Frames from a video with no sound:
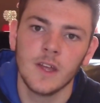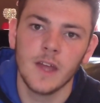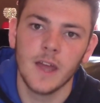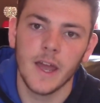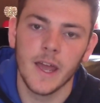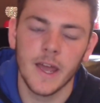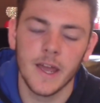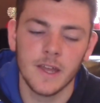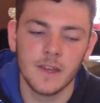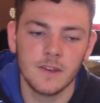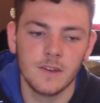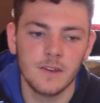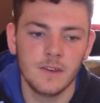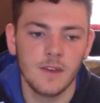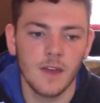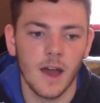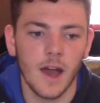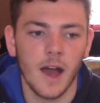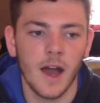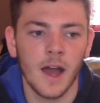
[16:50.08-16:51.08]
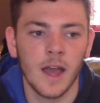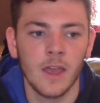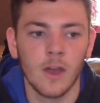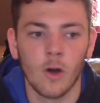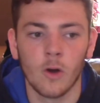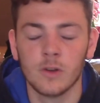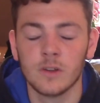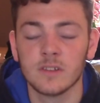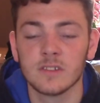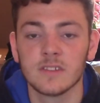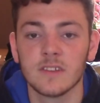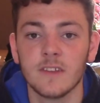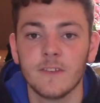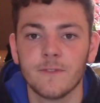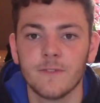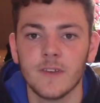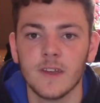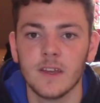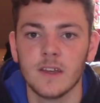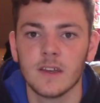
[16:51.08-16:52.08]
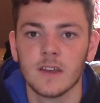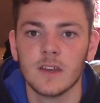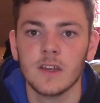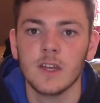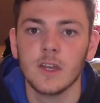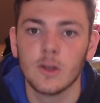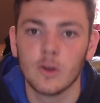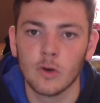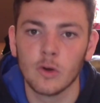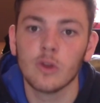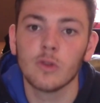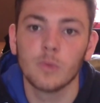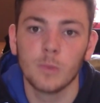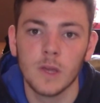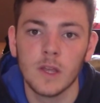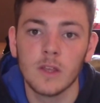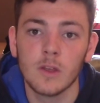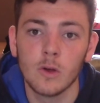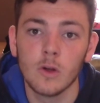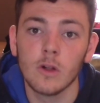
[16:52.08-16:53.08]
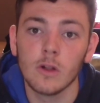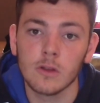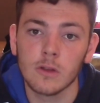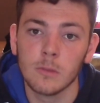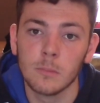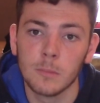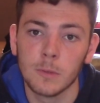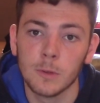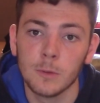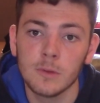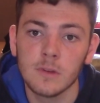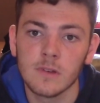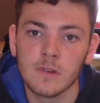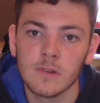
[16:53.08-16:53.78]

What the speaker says: and I honestly think he could win Golden Boot.